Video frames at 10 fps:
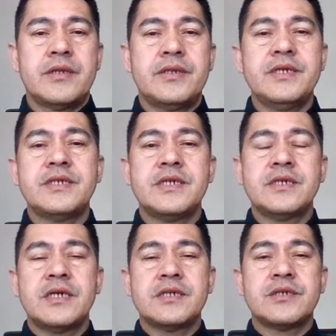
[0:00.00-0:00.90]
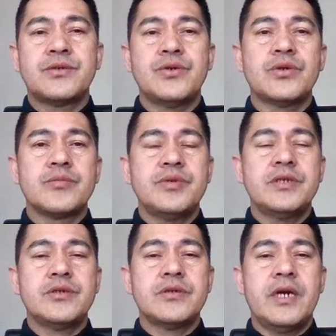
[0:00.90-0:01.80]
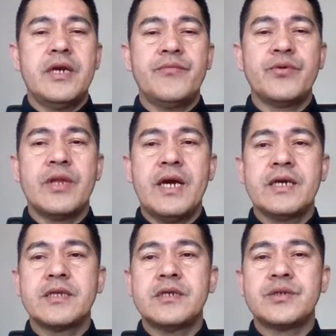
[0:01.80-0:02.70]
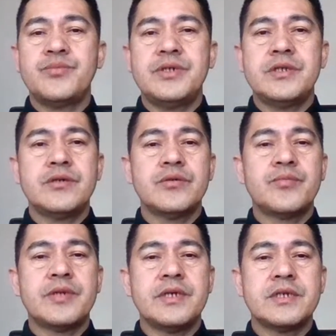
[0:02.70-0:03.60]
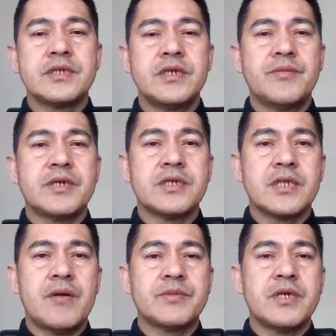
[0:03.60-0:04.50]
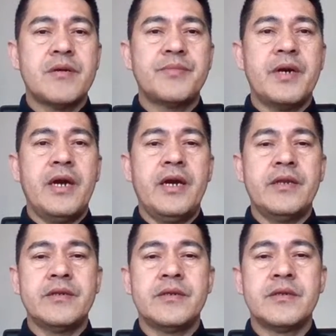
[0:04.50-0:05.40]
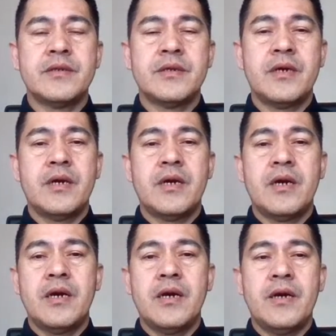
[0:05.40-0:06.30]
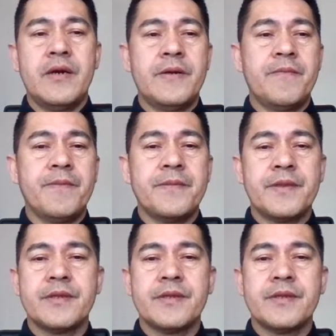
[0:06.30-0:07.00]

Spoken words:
this is just a short video, and if you like this video, please give us a thumbs up, and um,